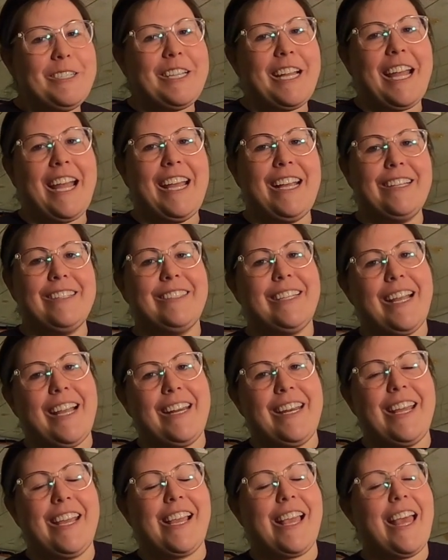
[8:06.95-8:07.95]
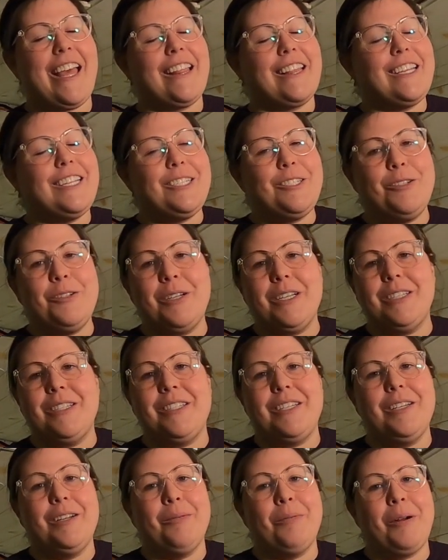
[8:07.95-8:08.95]
as I hate sanding, at least you can
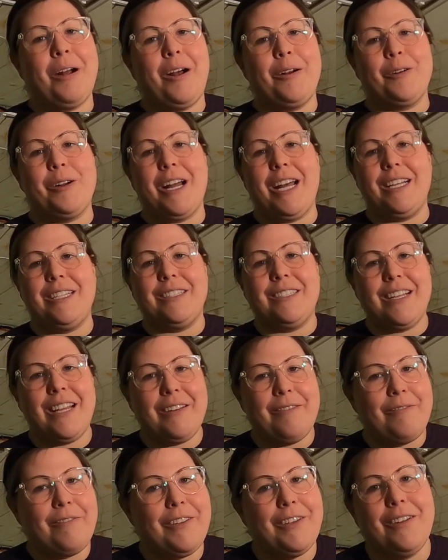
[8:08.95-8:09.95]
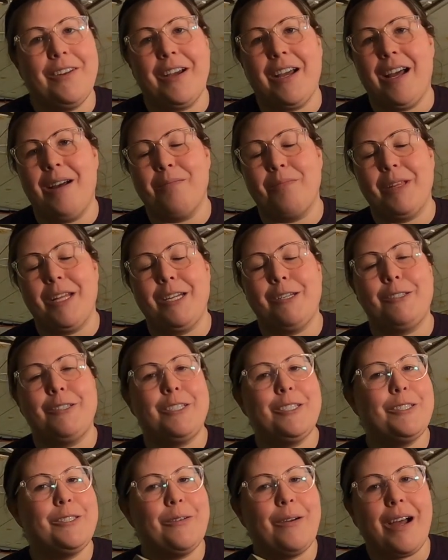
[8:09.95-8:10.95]
see your progress and feel
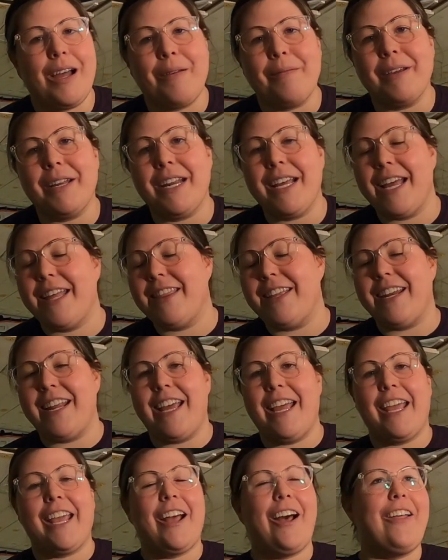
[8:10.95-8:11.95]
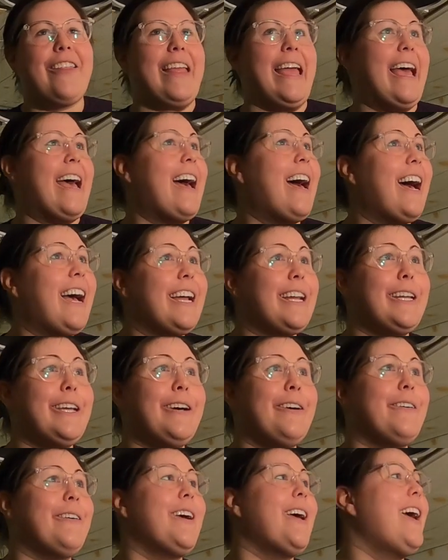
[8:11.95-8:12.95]
accomplished. So I'm going to end the day on that high
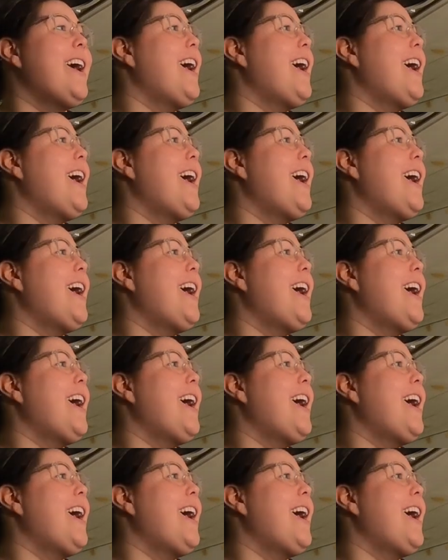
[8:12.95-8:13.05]
note.